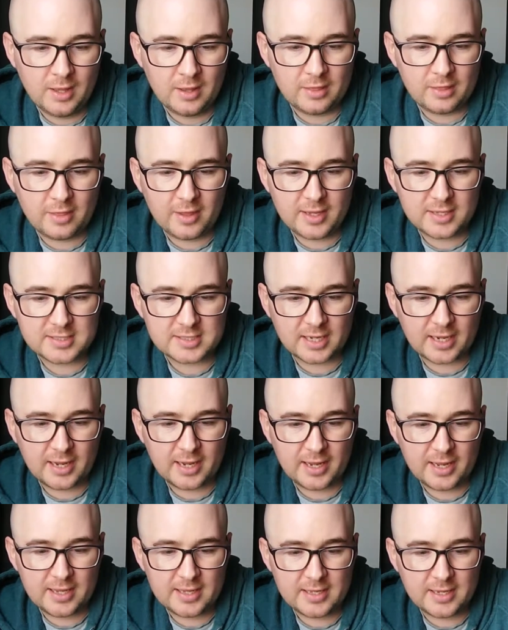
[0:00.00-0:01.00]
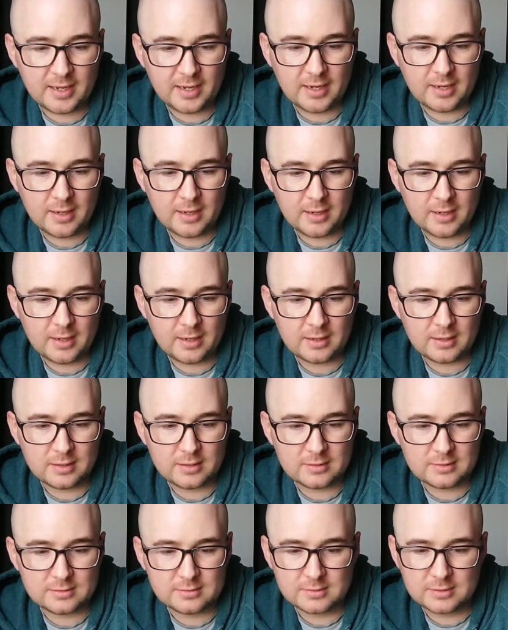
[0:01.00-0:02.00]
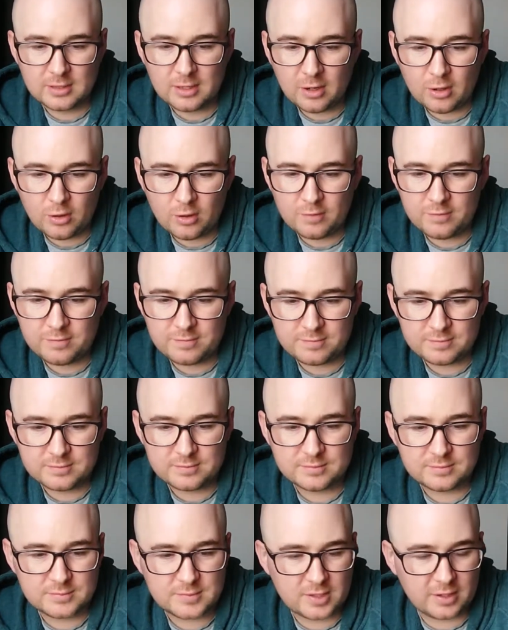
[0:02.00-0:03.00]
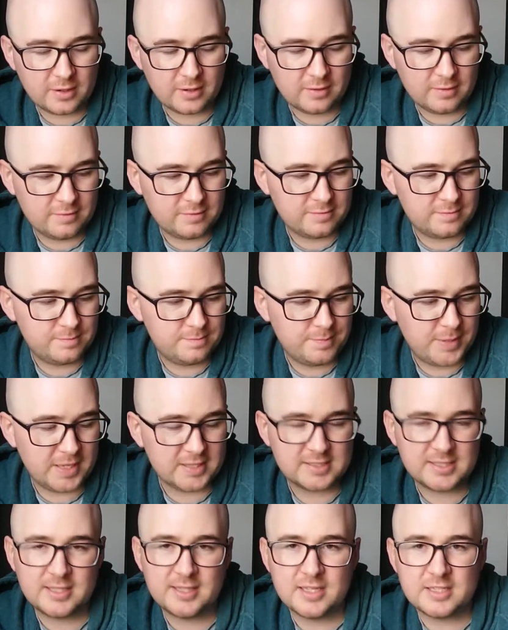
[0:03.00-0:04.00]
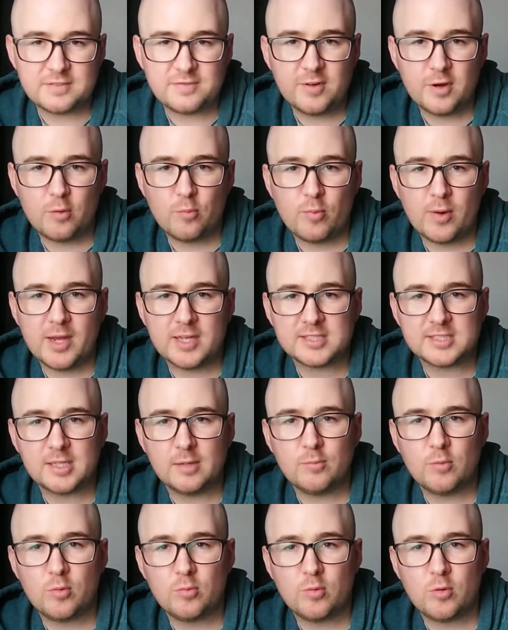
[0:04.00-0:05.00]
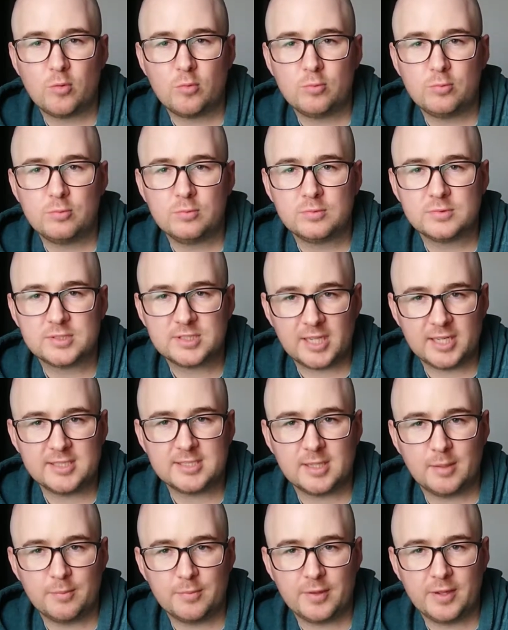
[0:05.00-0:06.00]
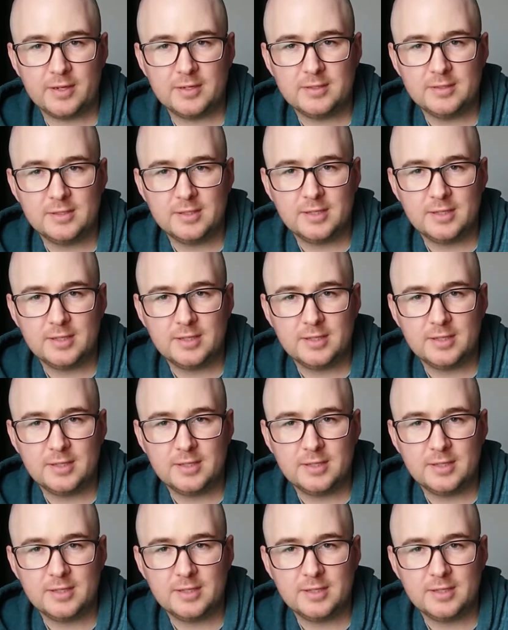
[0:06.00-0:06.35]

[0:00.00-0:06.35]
There's a lot of kind of bits in this film where someone will say something,